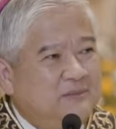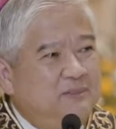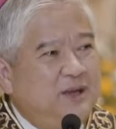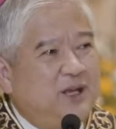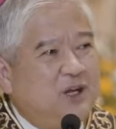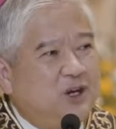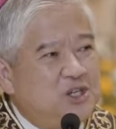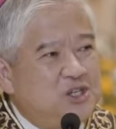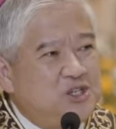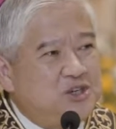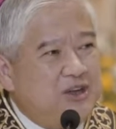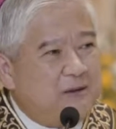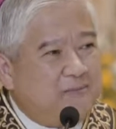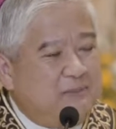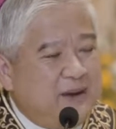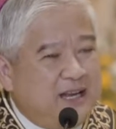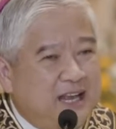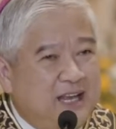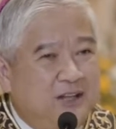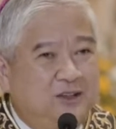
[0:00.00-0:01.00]
because you
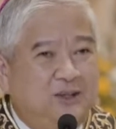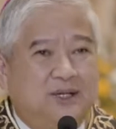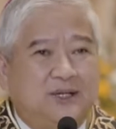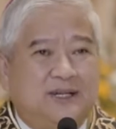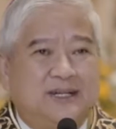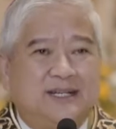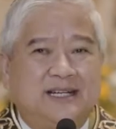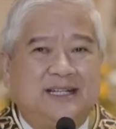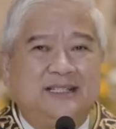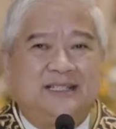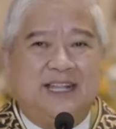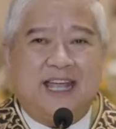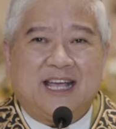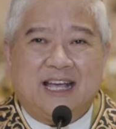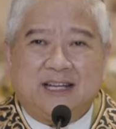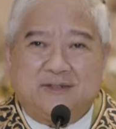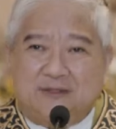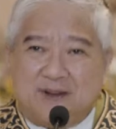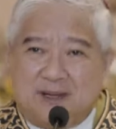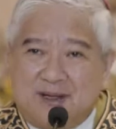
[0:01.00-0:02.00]
have been ignored,
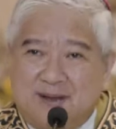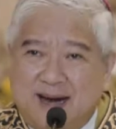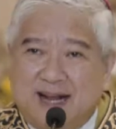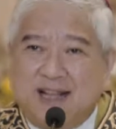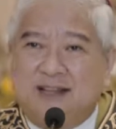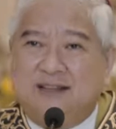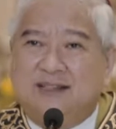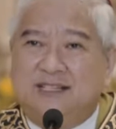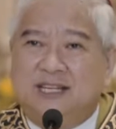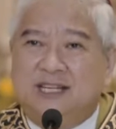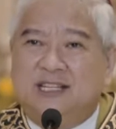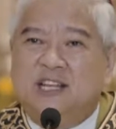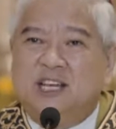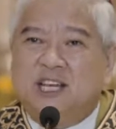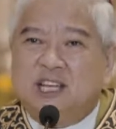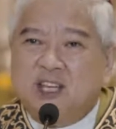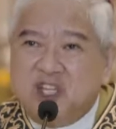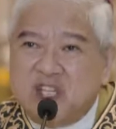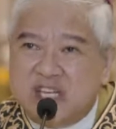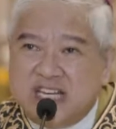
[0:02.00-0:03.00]
taken for granted,
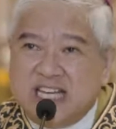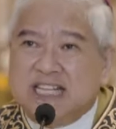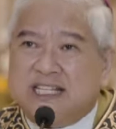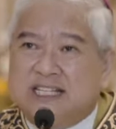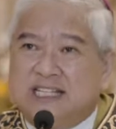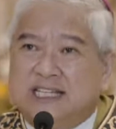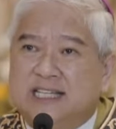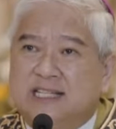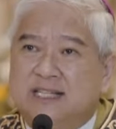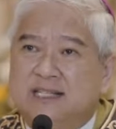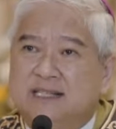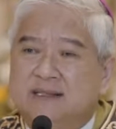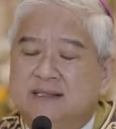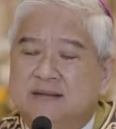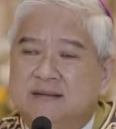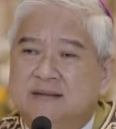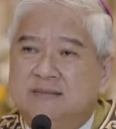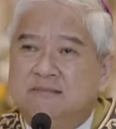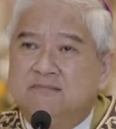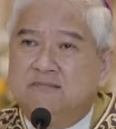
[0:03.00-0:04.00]
cheated,
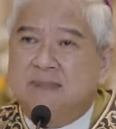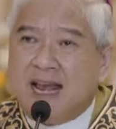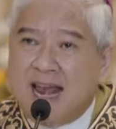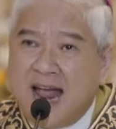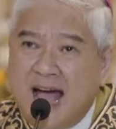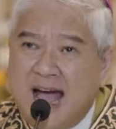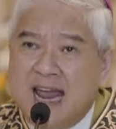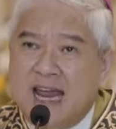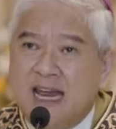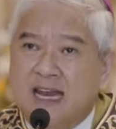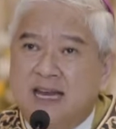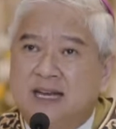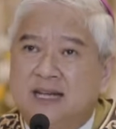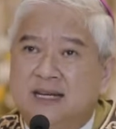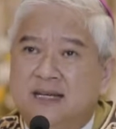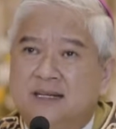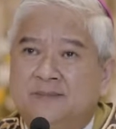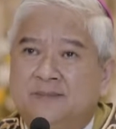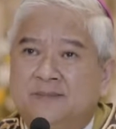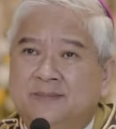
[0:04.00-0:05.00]

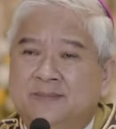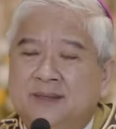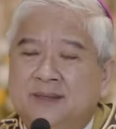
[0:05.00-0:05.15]
maligned,